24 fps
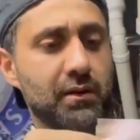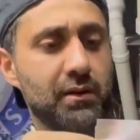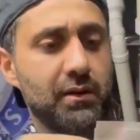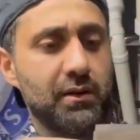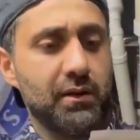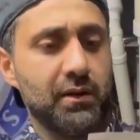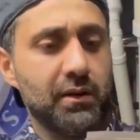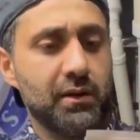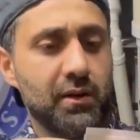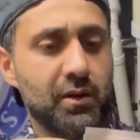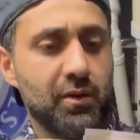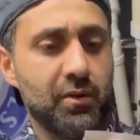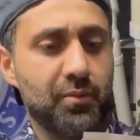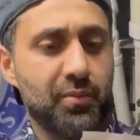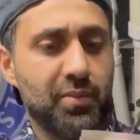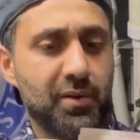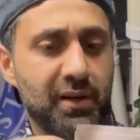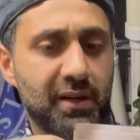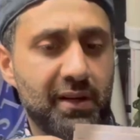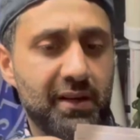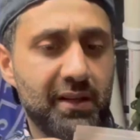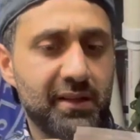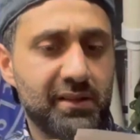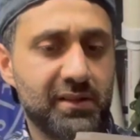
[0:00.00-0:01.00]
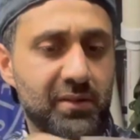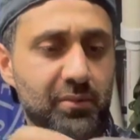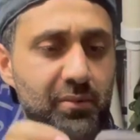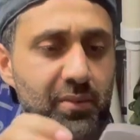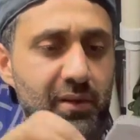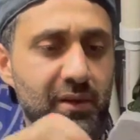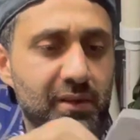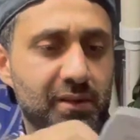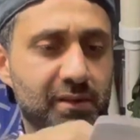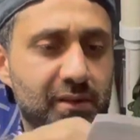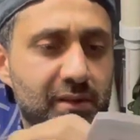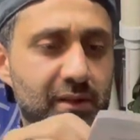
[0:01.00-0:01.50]
You know, pretty decent
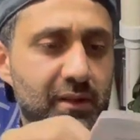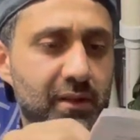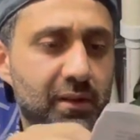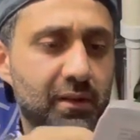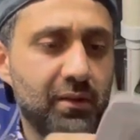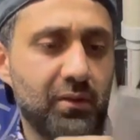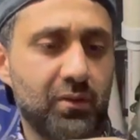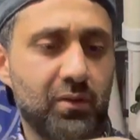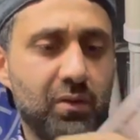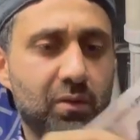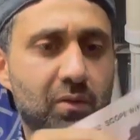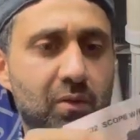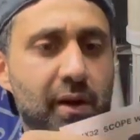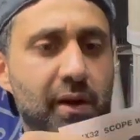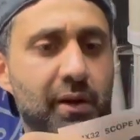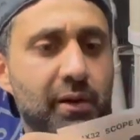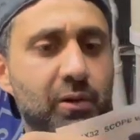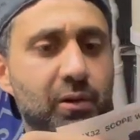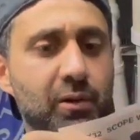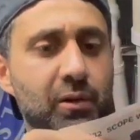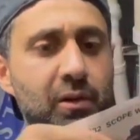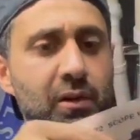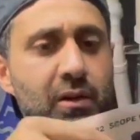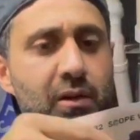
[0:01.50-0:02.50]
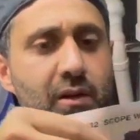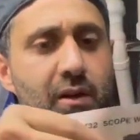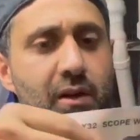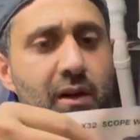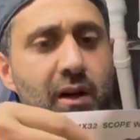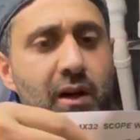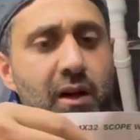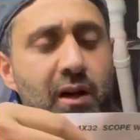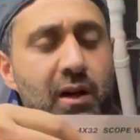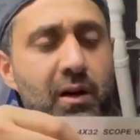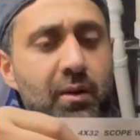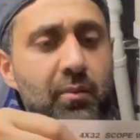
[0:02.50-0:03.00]
ballistic reticle.
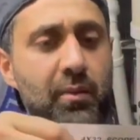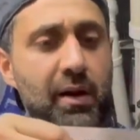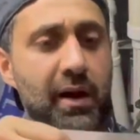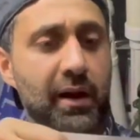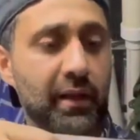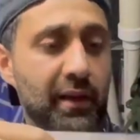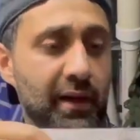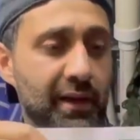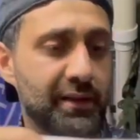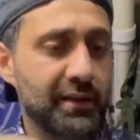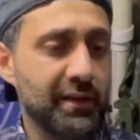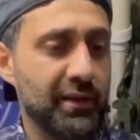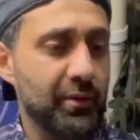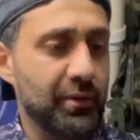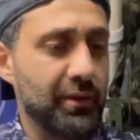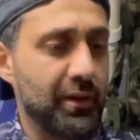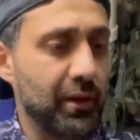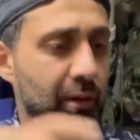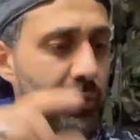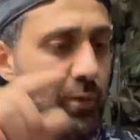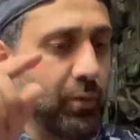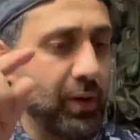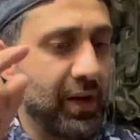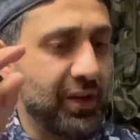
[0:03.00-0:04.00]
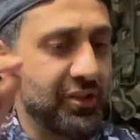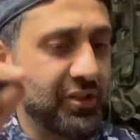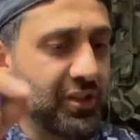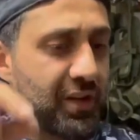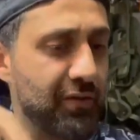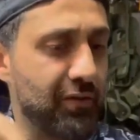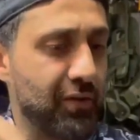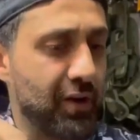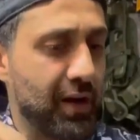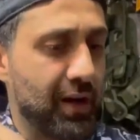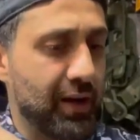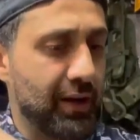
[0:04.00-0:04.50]
I liked it with the little red
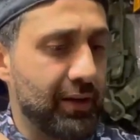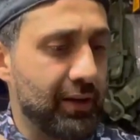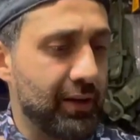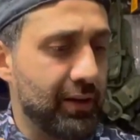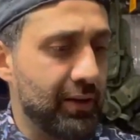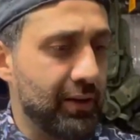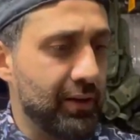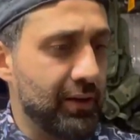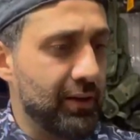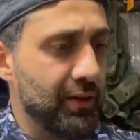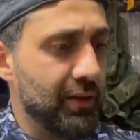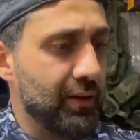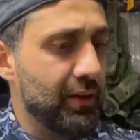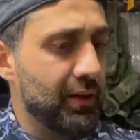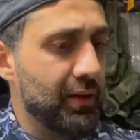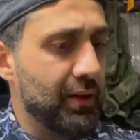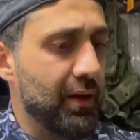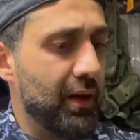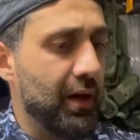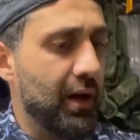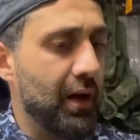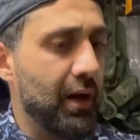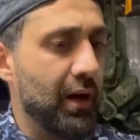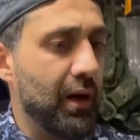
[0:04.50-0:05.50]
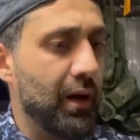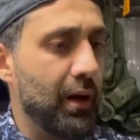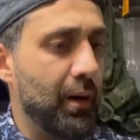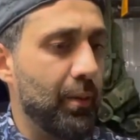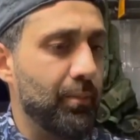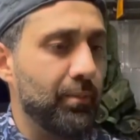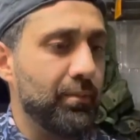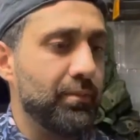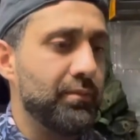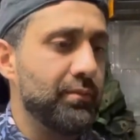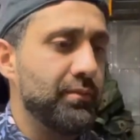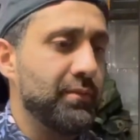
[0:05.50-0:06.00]
chevron.
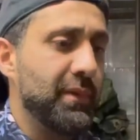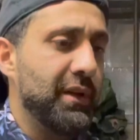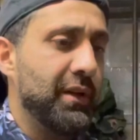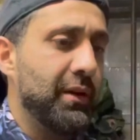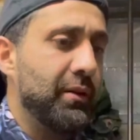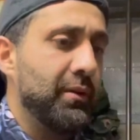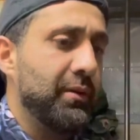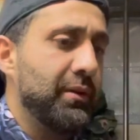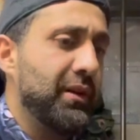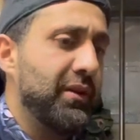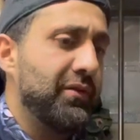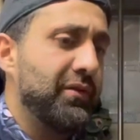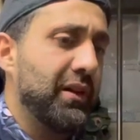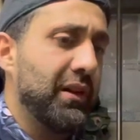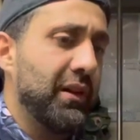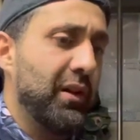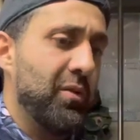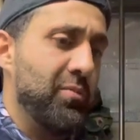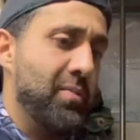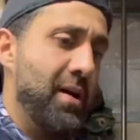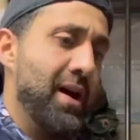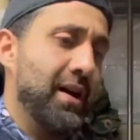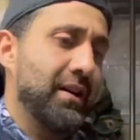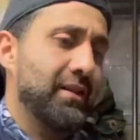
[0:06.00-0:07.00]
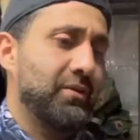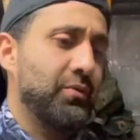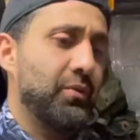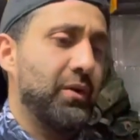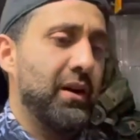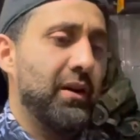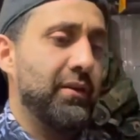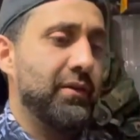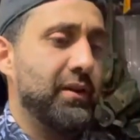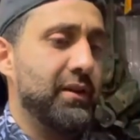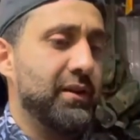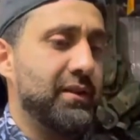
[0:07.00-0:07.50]
You know, nifty little box,
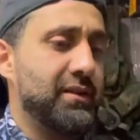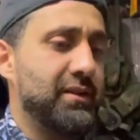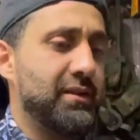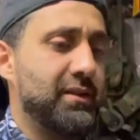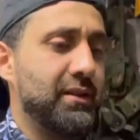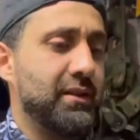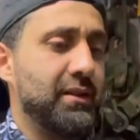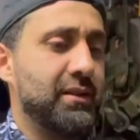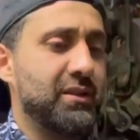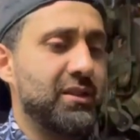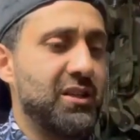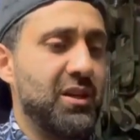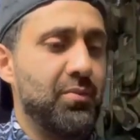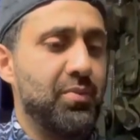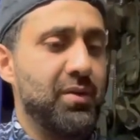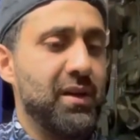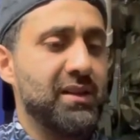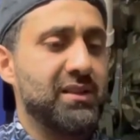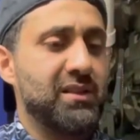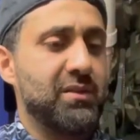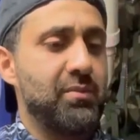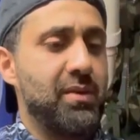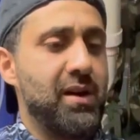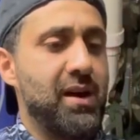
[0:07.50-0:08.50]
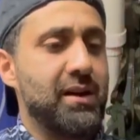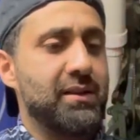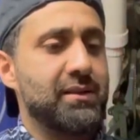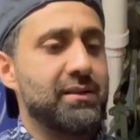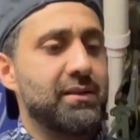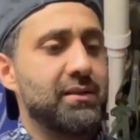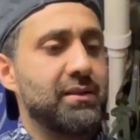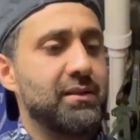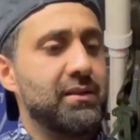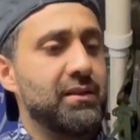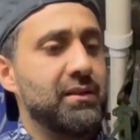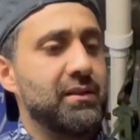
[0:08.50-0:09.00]
whatever. It's cheap plastic
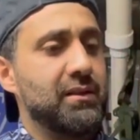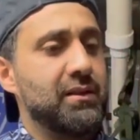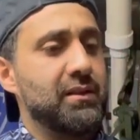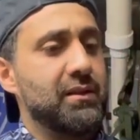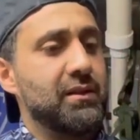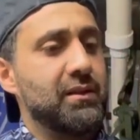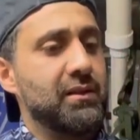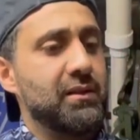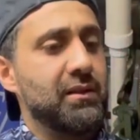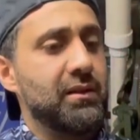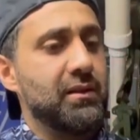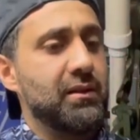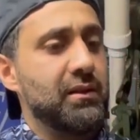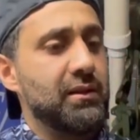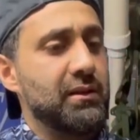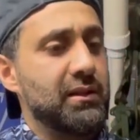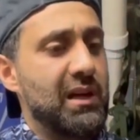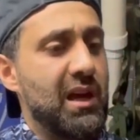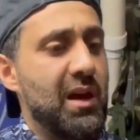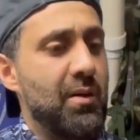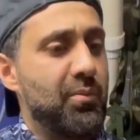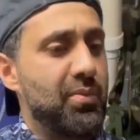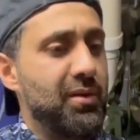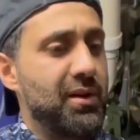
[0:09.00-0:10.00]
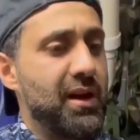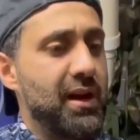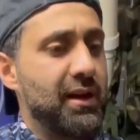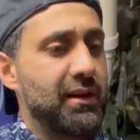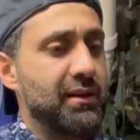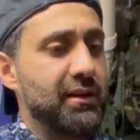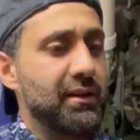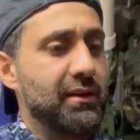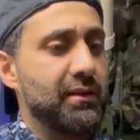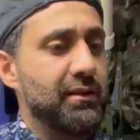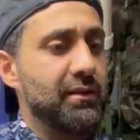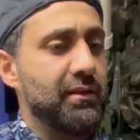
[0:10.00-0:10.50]
box. Came
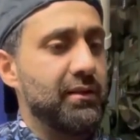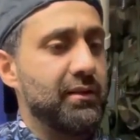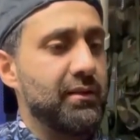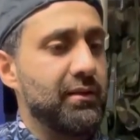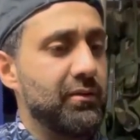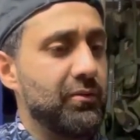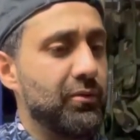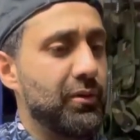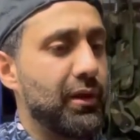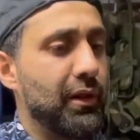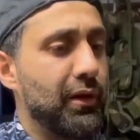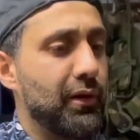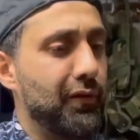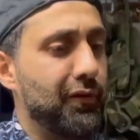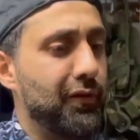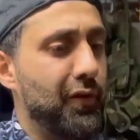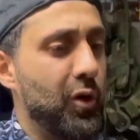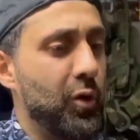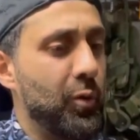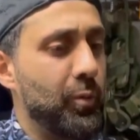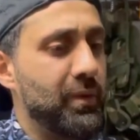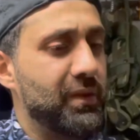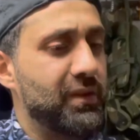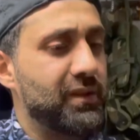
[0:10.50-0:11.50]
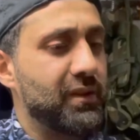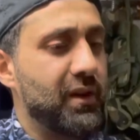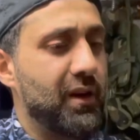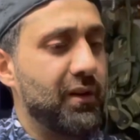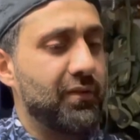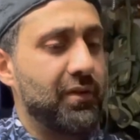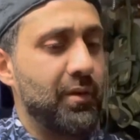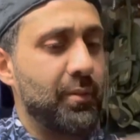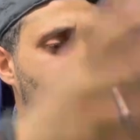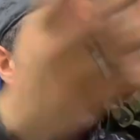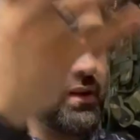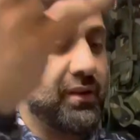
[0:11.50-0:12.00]
protected with little foam and
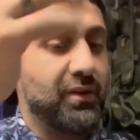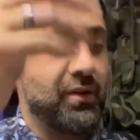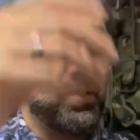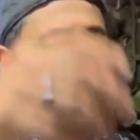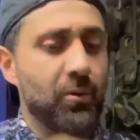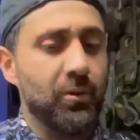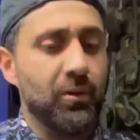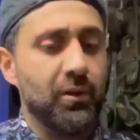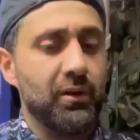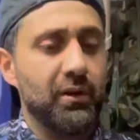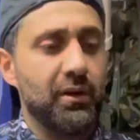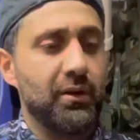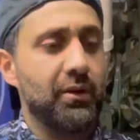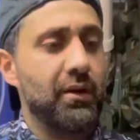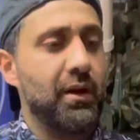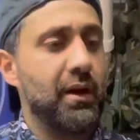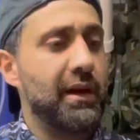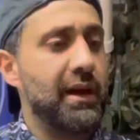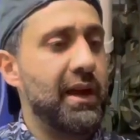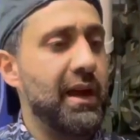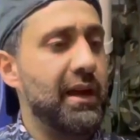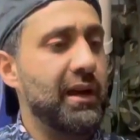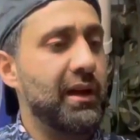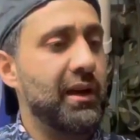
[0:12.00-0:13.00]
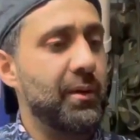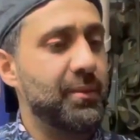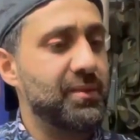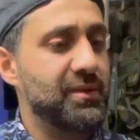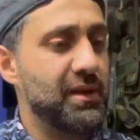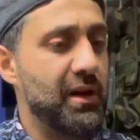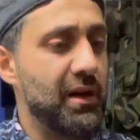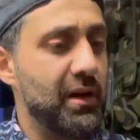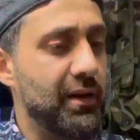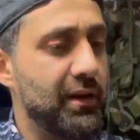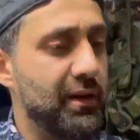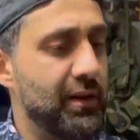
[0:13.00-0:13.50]
stuff. I mean, it's cool. I can't get
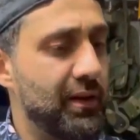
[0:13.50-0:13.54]
upset.